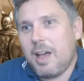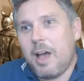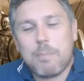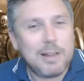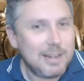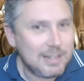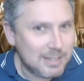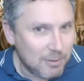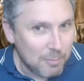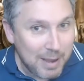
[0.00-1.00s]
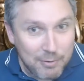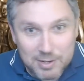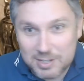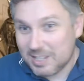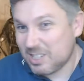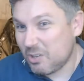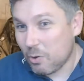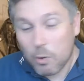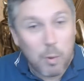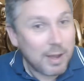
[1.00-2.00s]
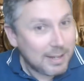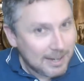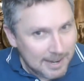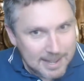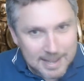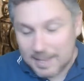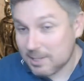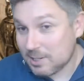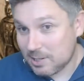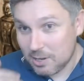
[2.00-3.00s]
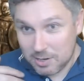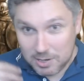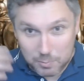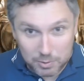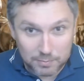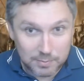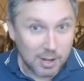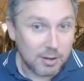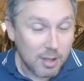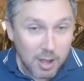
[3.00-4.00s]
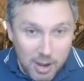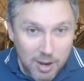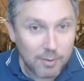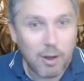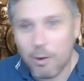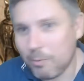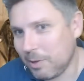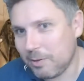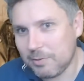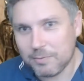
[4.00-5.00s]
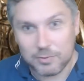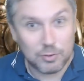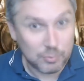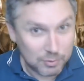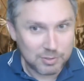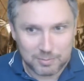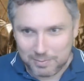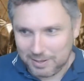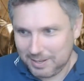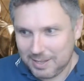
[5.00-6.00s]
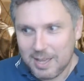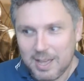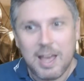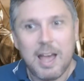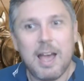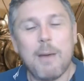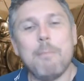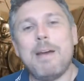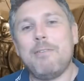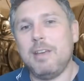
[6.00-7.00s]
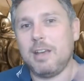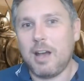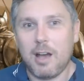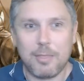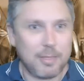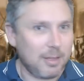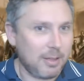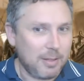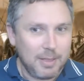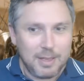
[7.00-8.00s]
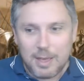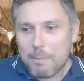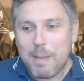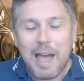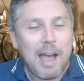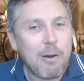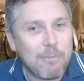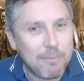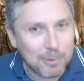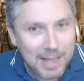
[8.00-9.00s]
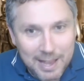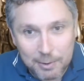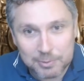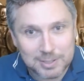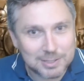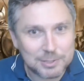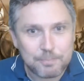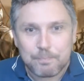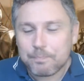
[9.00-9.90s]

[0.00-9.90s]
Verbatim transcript: a political marriage, it's not quite clear. It certainly would have done her a whole load of good to be uh, marrying other powerful houses